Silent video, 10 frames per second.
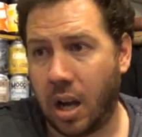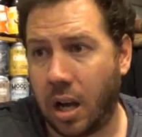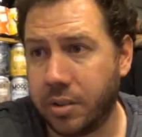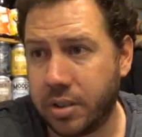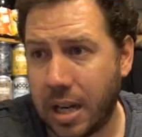
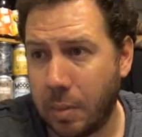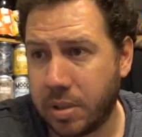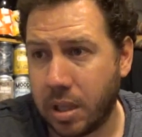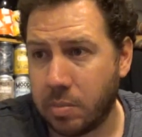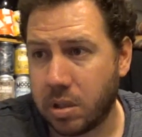Untappd
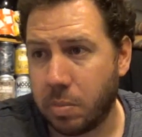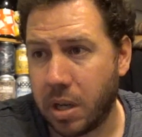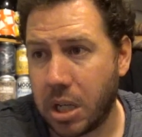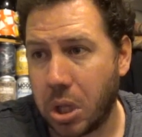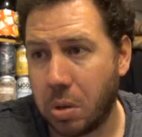seems to
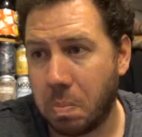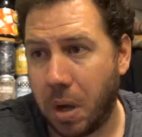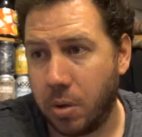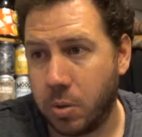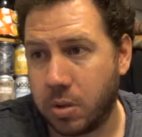be the
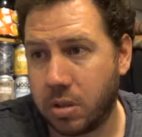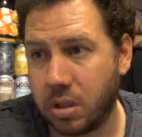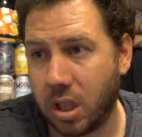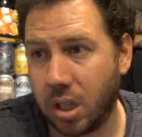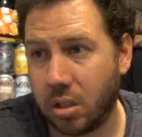
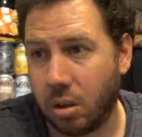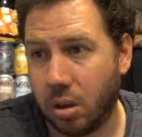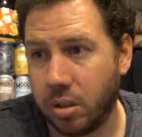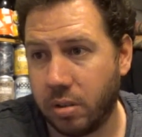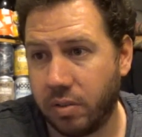most
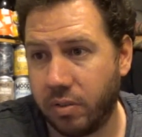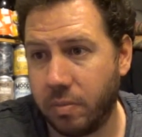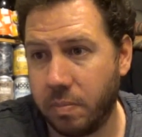kind of